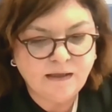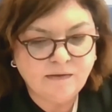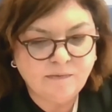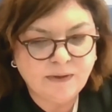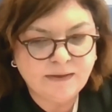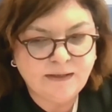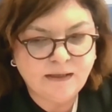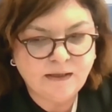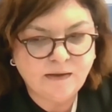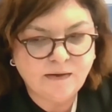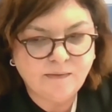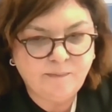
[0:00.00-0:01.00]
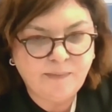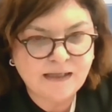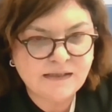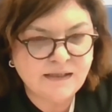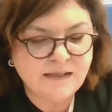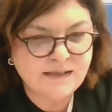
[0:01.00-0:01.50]
but the
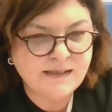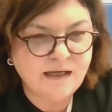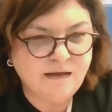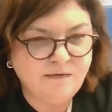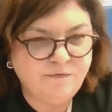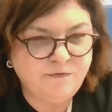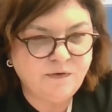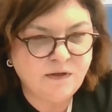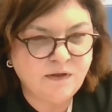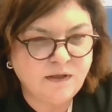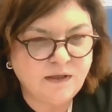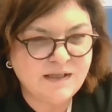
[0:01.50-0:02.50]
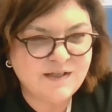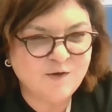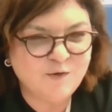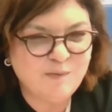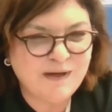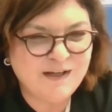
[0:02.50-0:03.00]
pass itself, it's
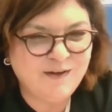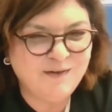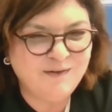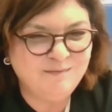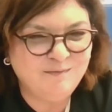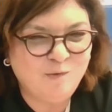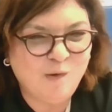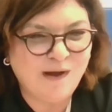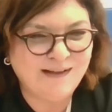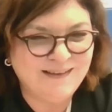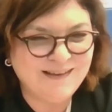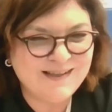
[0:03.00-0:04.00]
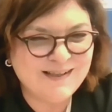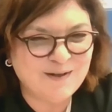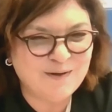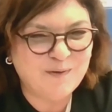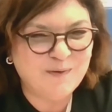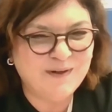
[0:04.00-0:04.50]
owned by one.
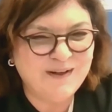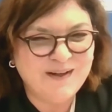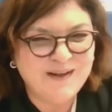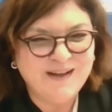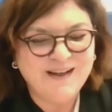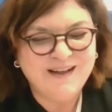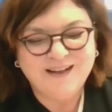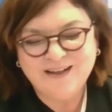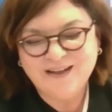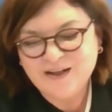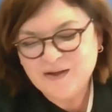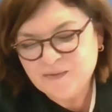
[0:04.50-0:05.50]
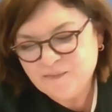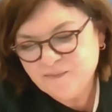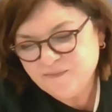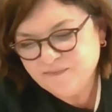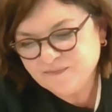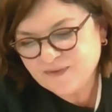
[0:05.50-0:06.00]
So
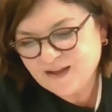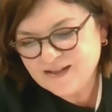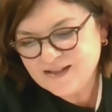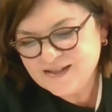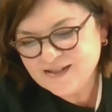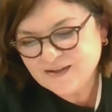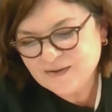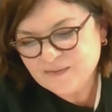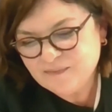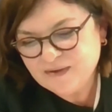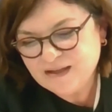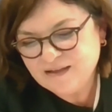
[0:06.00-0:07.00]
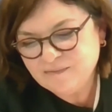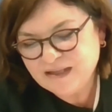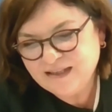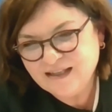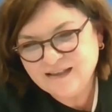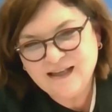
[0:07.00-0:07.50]
it's and by
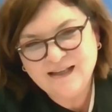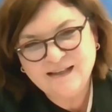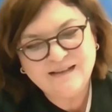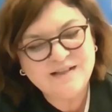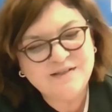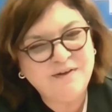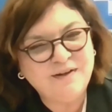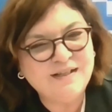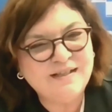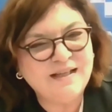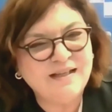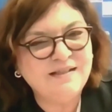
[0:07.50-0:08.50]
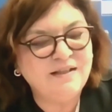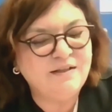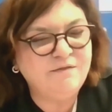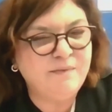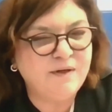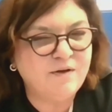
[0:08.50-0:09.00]
the other hand, it's very
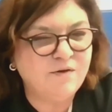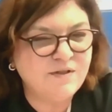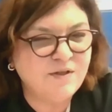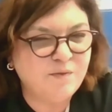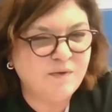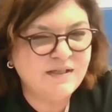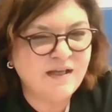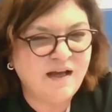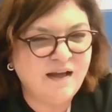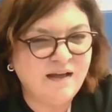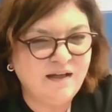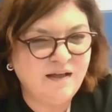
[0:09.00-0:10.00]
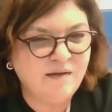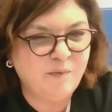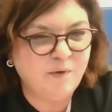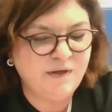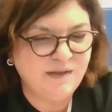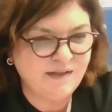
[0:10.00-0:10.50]
sensitive because it was highly
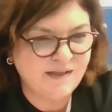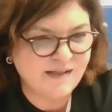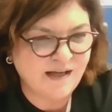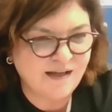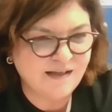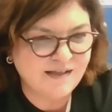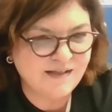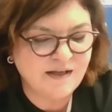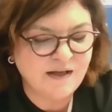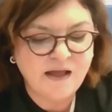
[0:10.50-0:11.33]
politicized.